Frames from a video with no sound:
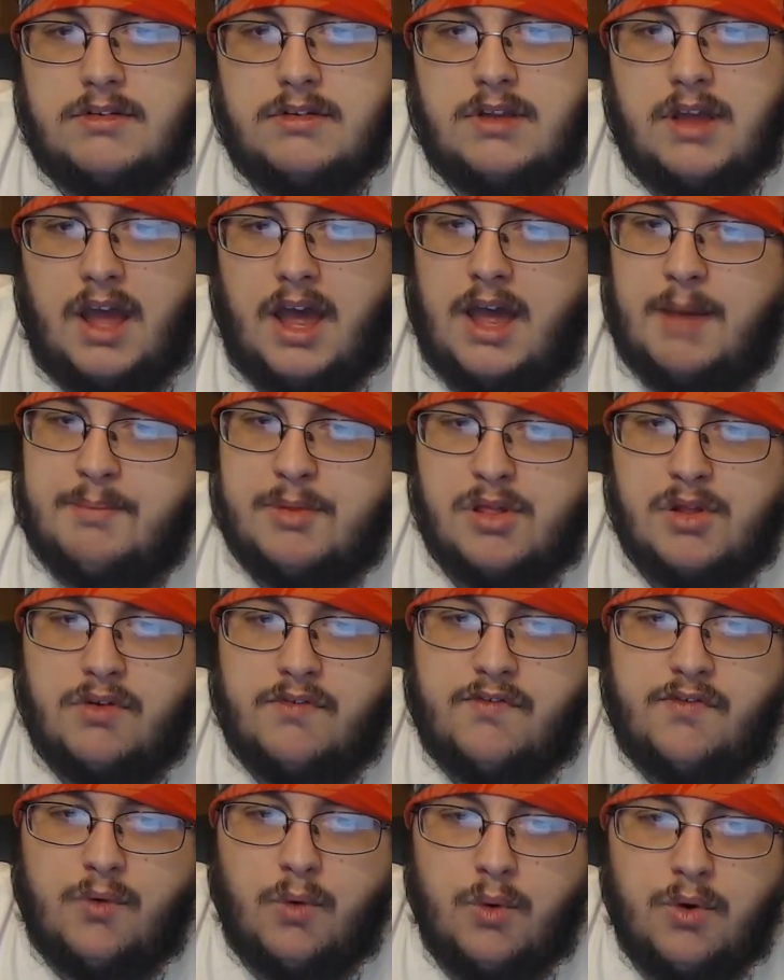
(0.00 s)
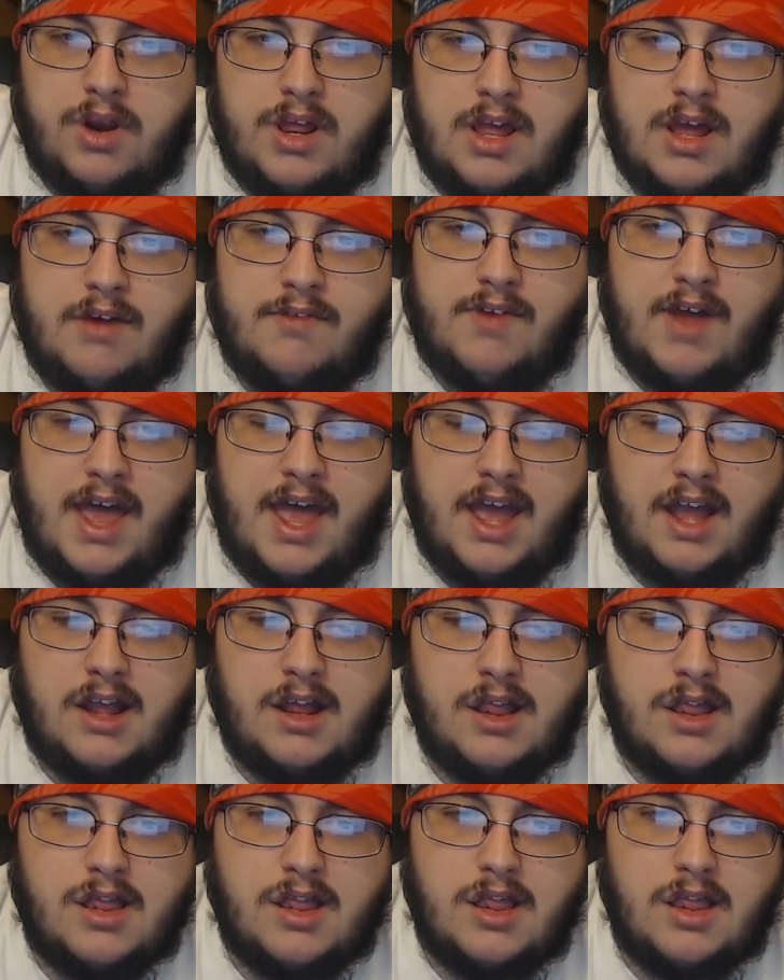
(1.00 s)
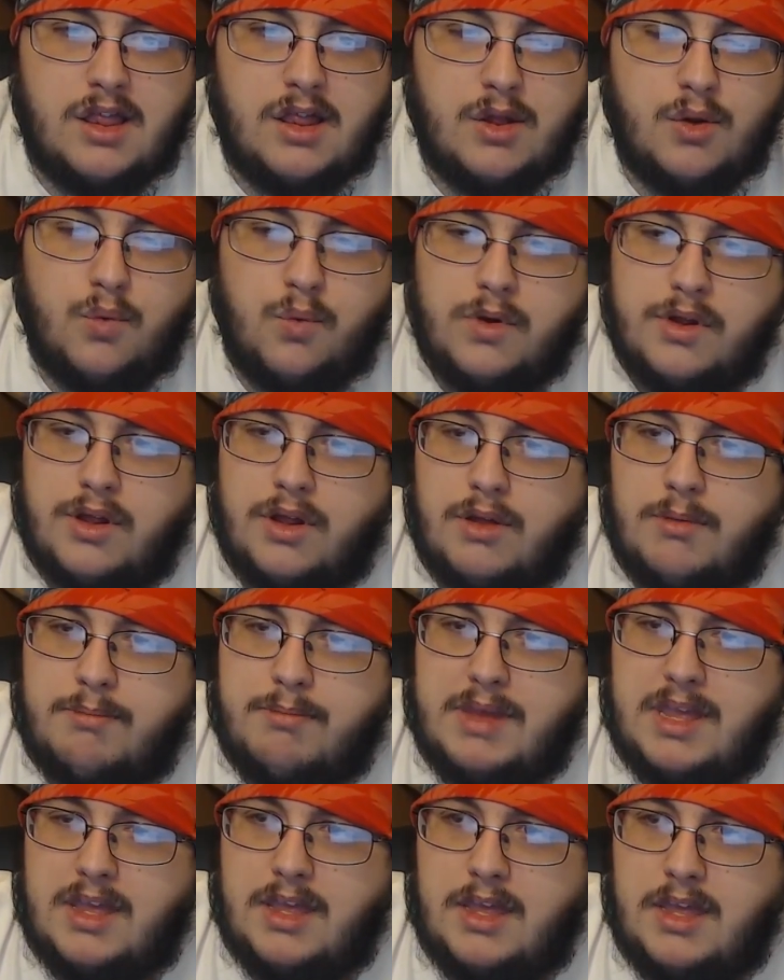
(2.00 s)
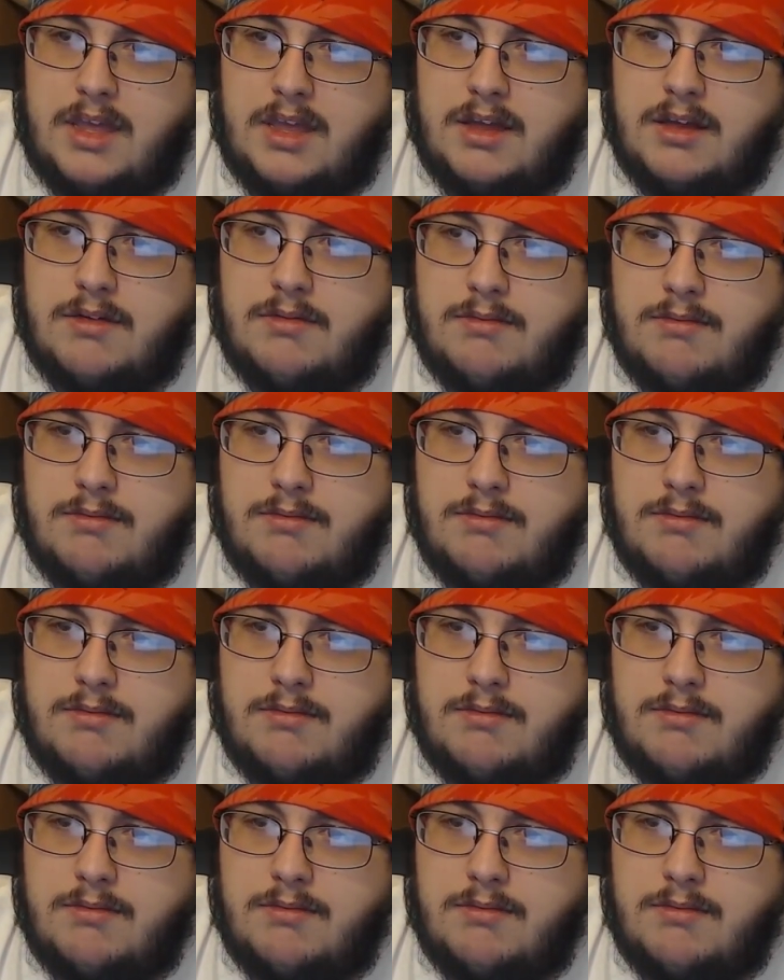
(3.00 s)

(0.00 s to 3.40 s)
Yeah, episode 40 of X will be